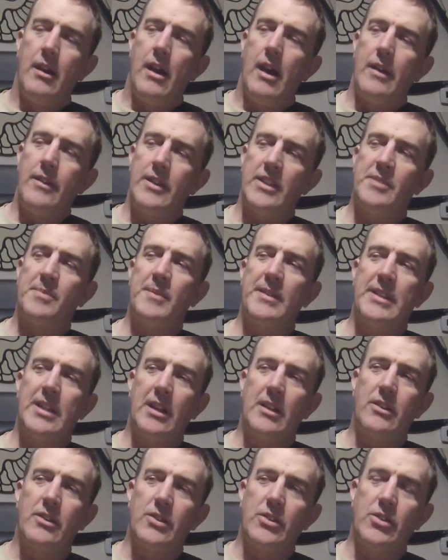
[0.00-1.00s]
And this
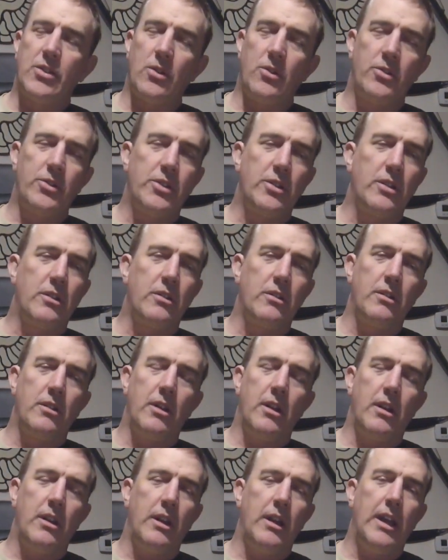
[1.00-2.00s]
particular soldier,
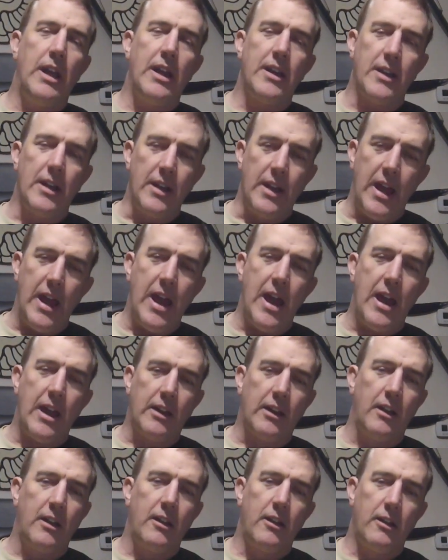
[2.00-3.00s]
he had a
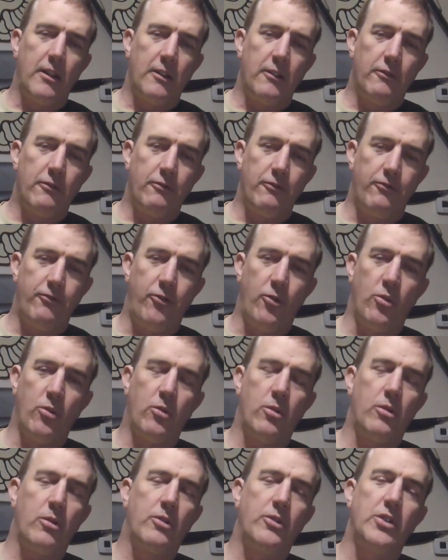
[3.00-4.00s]
knack
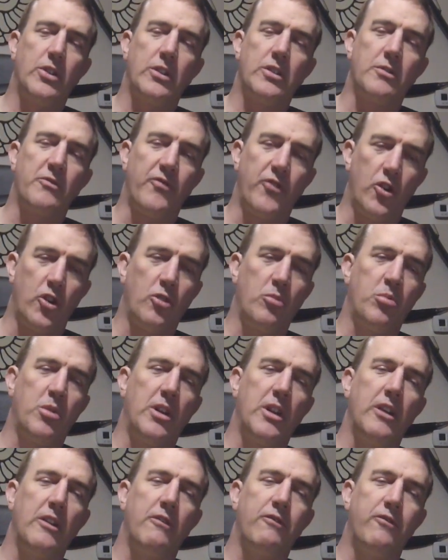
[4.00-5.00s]
for just
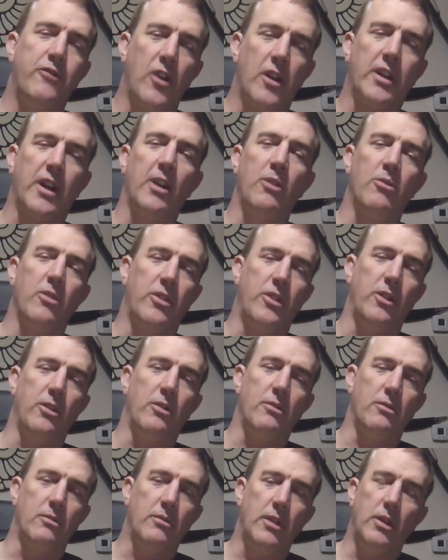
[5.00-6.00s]
verbally fucking with
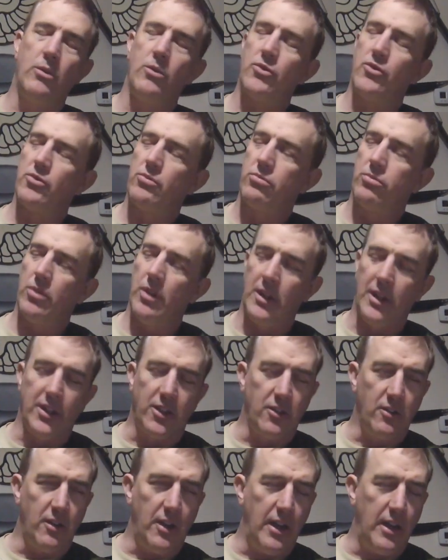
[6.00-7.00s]
you. He was really
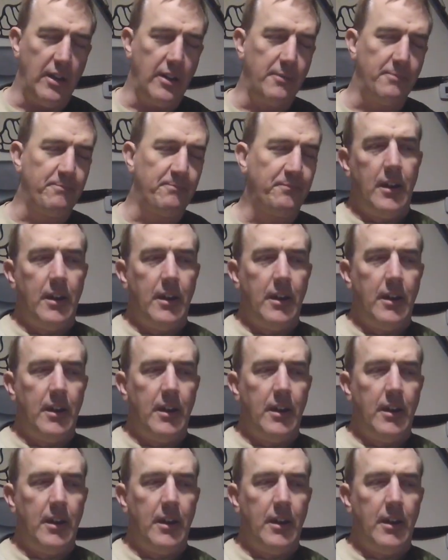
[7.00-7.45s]
good at it.